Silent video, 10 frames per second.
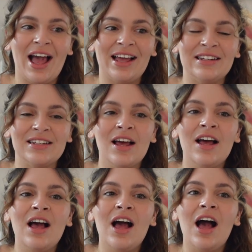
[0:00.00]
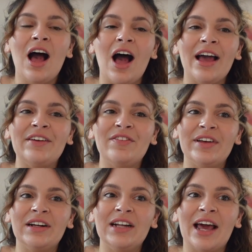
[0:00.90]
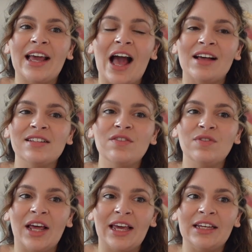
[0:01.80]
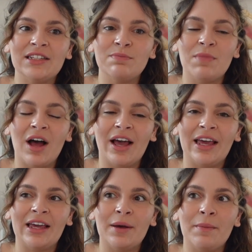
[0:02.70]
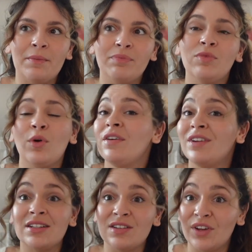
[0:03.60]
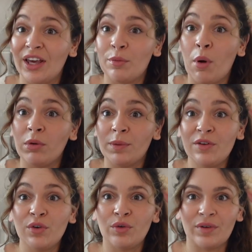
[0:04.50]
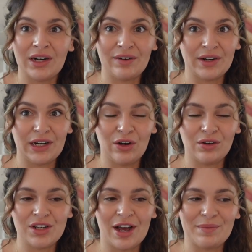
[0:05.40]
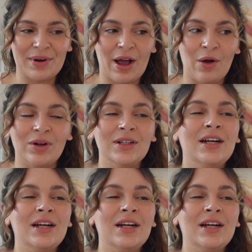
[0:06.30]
And I feel like as of late, not even as of late, probably for a really long time now,